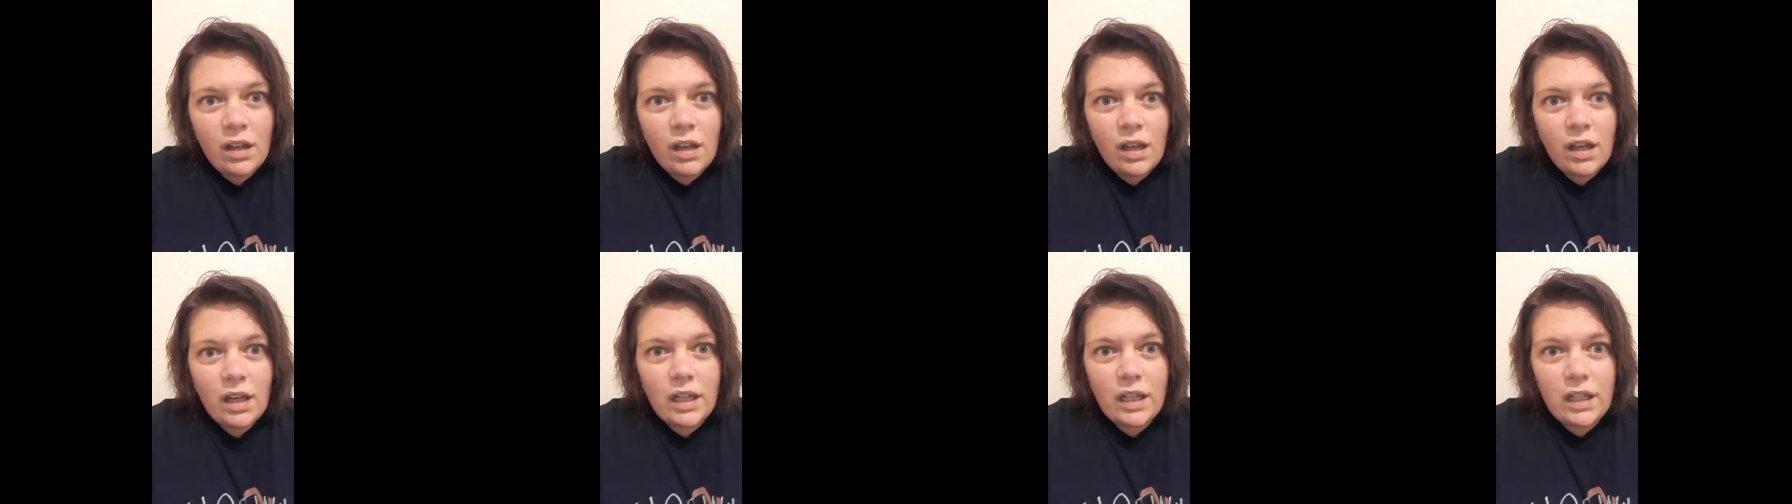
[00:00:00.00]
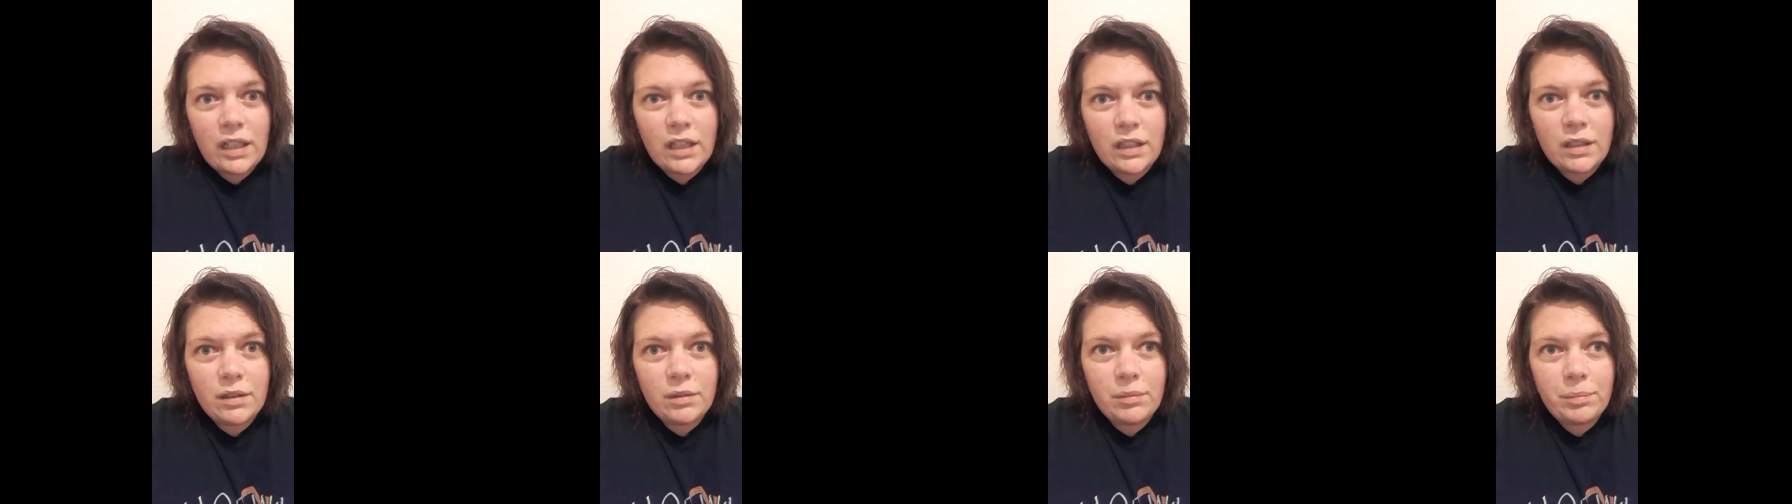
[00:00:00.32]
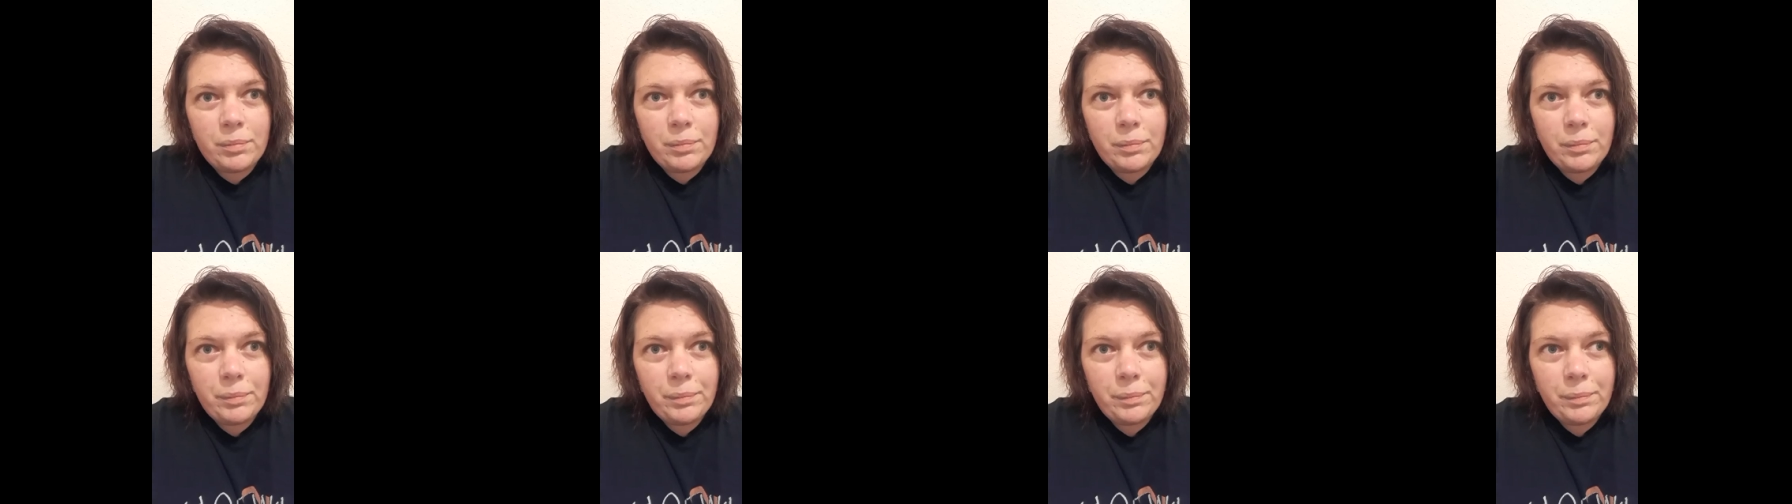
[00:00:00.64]

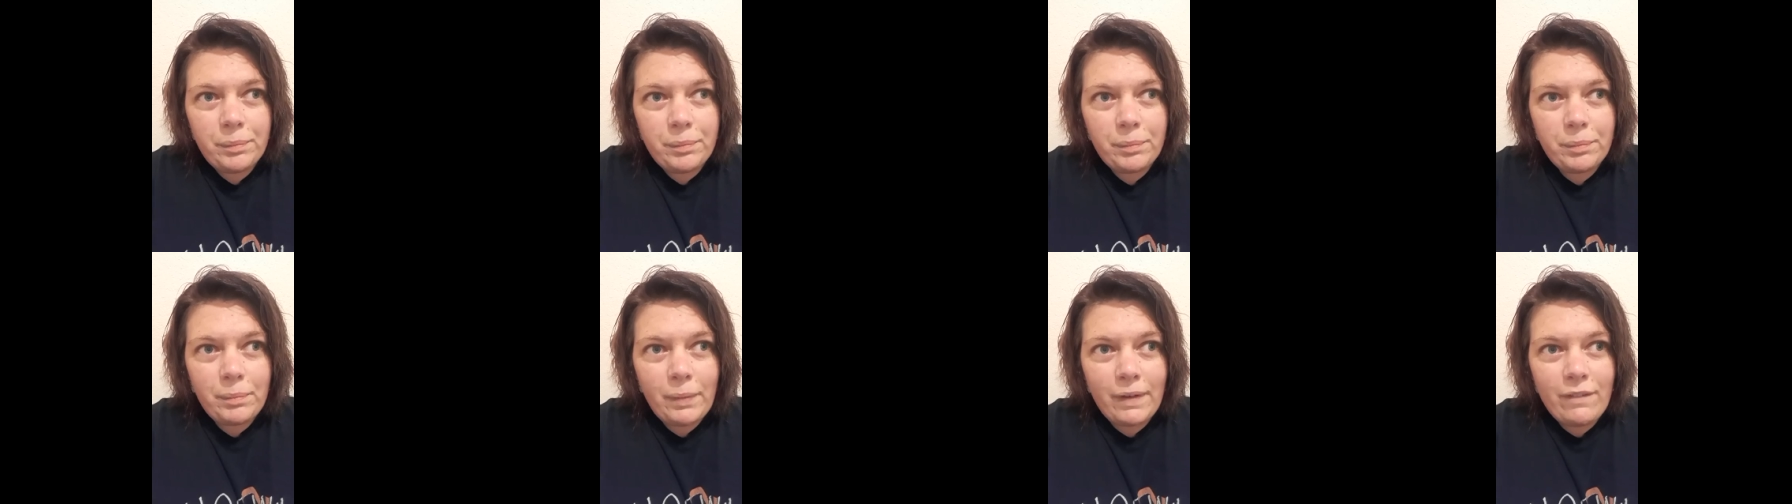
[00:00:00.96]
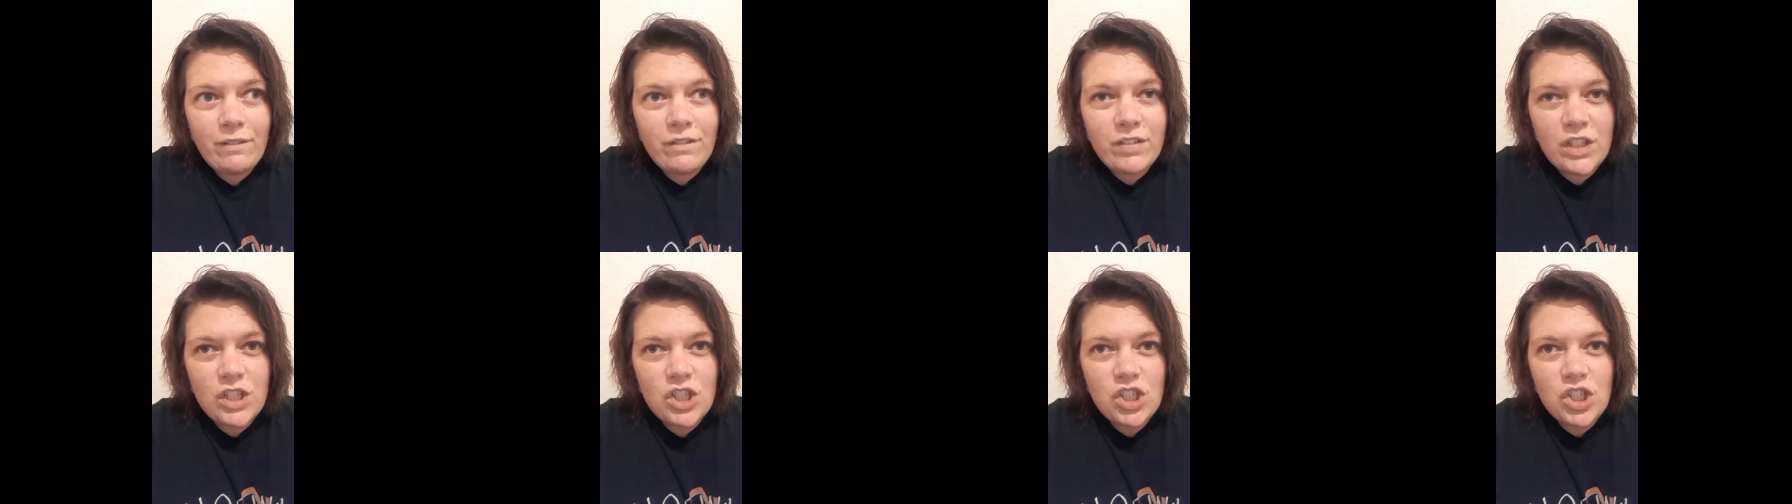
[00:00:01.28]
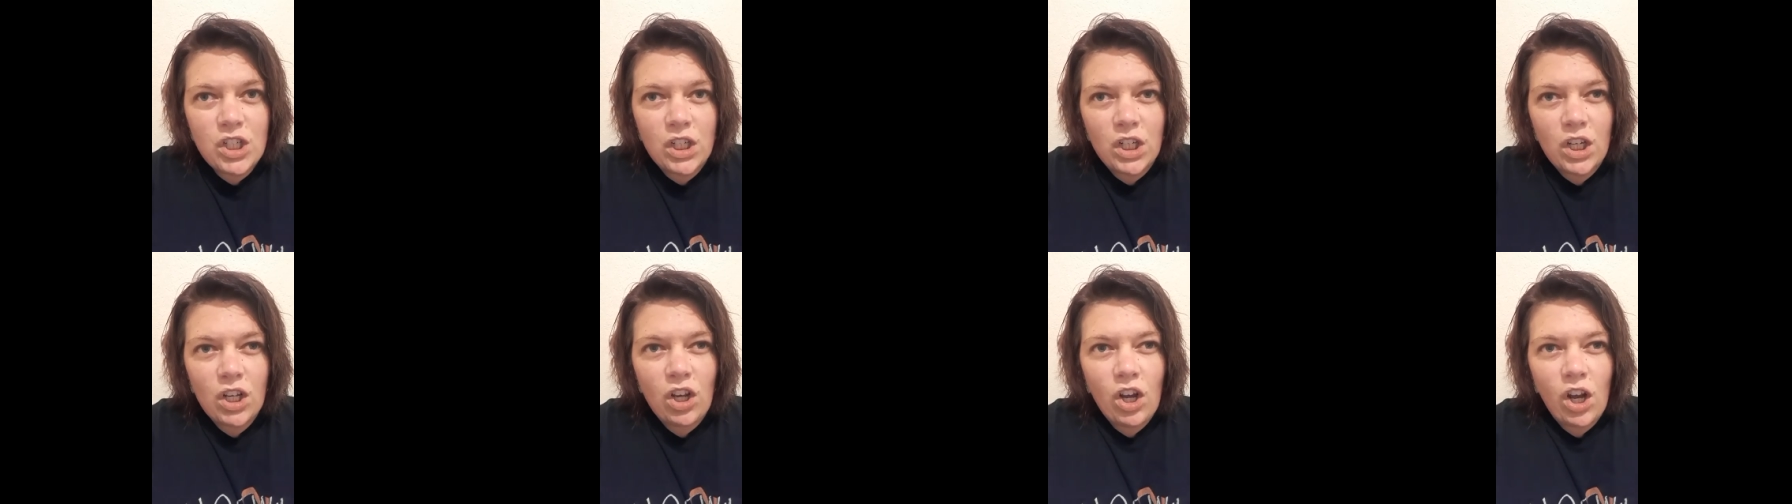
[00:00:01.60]
My
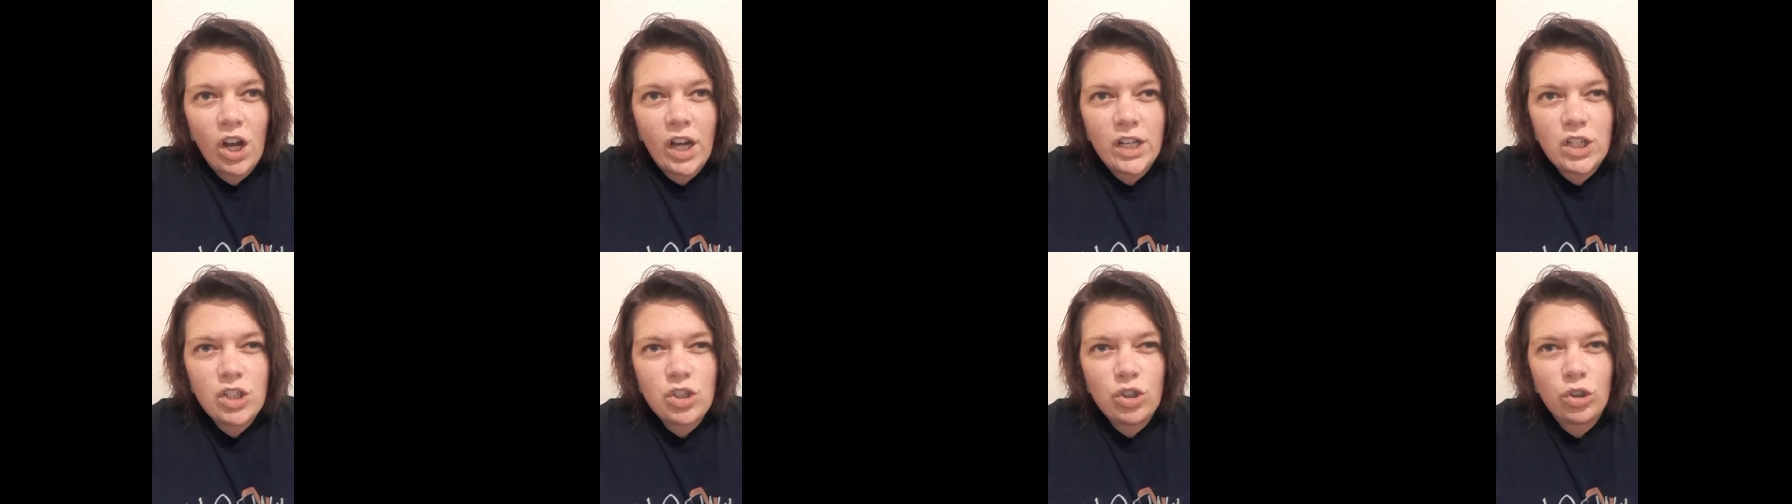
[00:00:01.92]
vision got